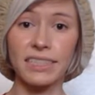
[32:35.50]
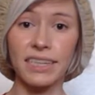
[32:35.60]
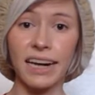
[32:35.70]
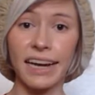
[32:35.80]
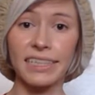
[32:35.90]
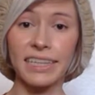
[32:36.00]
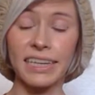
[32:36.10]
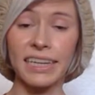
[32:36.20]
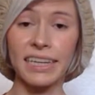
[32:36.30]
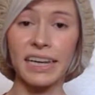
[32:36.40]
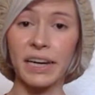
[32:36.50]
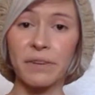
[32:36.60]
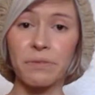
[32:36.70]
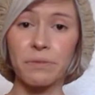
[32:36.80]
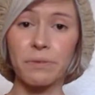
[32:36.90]
an idea
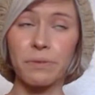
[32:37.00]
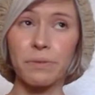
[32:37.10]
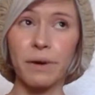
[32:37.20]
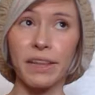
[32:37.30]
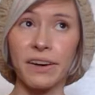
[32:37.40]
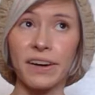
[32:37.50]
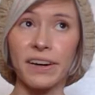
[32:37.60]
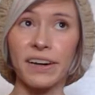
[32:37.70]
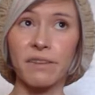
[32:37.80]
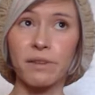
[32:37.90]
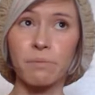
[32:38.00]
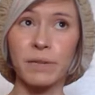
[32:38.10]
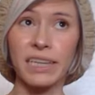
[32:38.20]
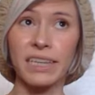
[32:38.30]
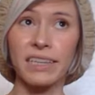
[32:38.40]
of whether it would
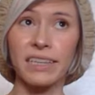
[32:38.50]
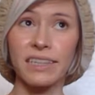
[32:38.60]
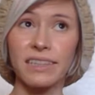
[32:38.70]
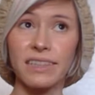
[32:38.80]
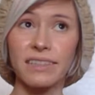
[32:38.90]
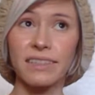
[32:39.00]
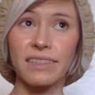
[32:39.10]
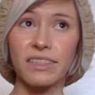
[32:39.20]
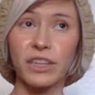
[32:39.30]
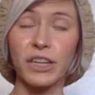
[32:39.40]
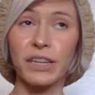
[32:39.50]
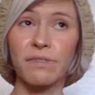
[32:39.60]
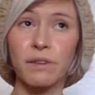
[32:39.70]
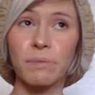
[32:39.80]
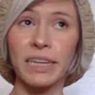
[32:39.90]
be good
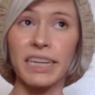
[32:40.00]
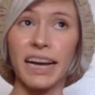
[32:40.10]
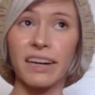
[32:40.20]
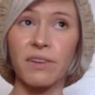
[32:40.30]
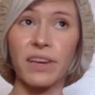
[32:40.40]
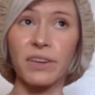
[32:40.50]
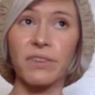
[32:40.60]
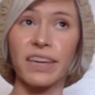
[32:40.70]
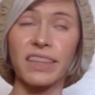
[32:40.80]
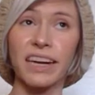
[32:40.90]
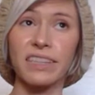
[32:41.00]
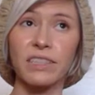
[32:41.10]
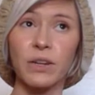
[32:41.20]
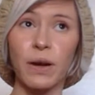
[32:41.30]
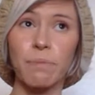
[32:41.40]
for me, I know that you think that it's
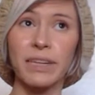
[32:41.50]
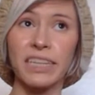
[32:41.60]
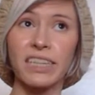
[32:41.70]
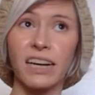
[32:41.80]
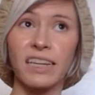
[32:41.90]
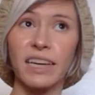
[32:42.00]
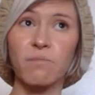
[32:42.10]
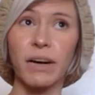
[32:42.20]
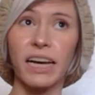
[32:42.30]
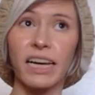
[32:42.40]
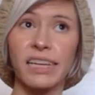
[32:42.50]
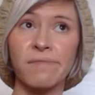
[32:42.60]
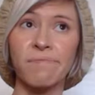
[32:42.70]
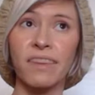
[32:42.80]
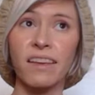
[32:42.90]
corrupting, Duncan, but
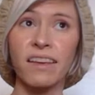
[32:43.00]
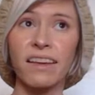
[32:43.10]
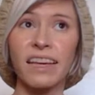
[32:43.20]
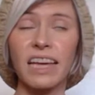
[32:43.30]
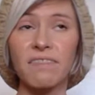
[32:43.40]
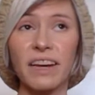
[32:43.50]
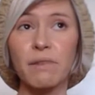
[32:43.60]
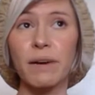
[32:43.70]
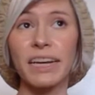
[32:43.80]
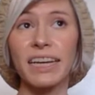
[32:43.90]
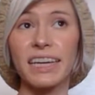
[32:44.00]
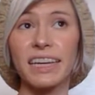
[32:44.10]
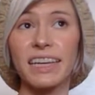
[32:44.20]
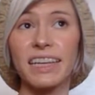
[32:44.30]
if anybody